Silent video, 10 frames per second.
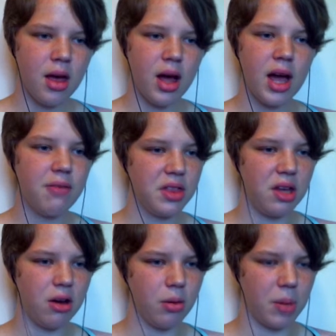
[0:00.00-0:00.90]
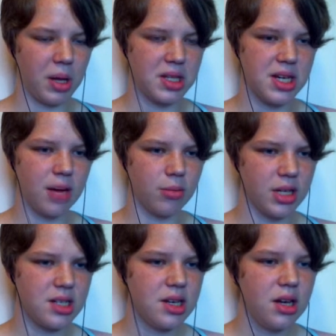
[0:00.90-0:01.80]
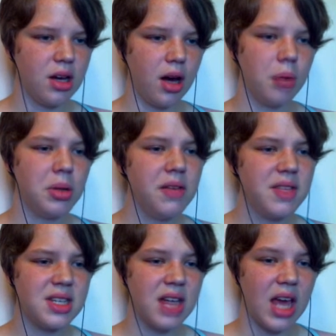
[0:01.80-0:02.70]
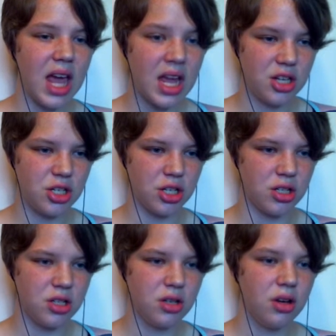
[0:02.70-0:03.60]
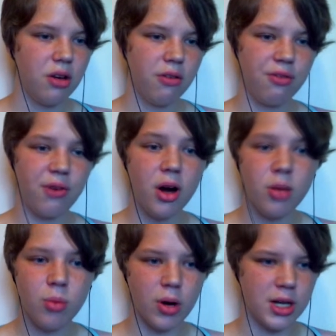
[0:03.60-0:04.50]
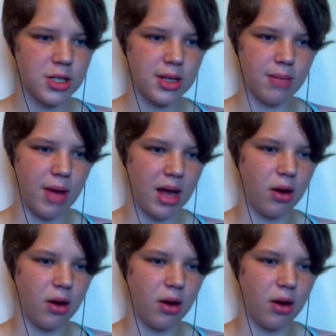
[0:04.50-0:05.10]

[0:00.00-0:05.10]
I have a theory about the tablet. I believe it's an ancient, far more ancient than man,